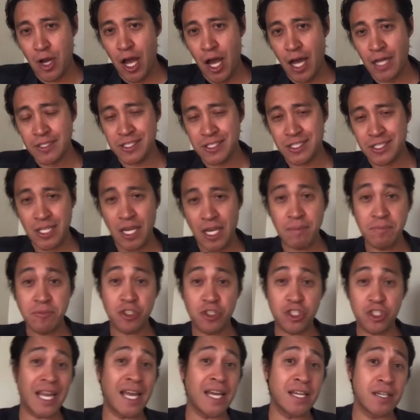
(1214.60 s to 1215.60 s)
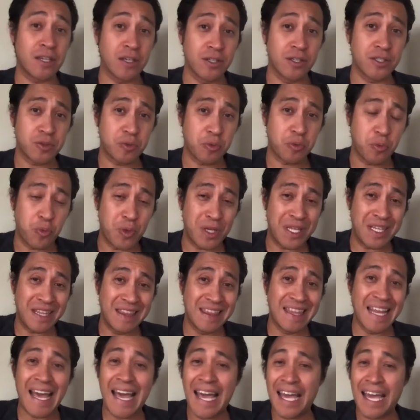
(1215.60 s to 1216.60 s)
on some channels, we
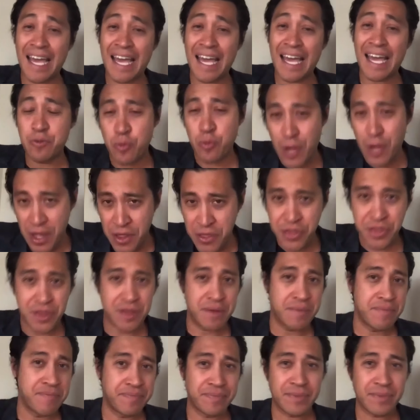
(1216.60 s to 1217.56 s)
led with,